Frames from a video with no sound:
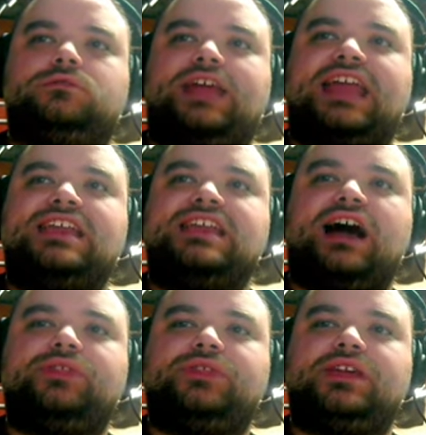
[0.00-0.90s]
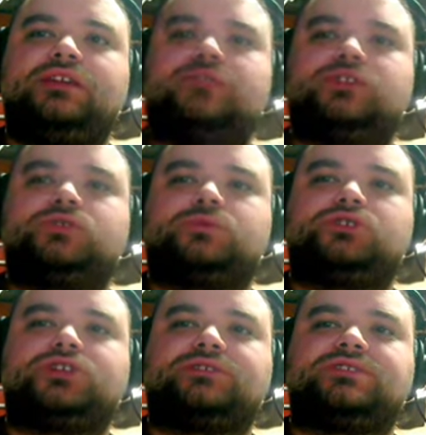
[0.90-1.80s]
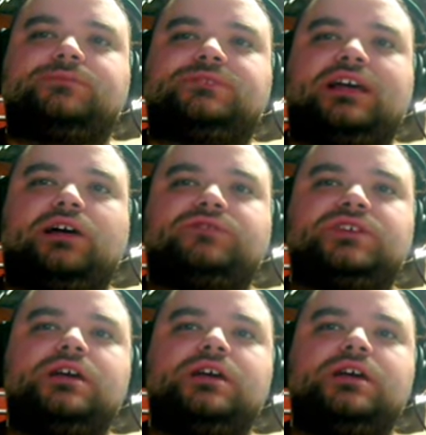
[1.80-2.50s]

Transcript: And not the individual shells themselves,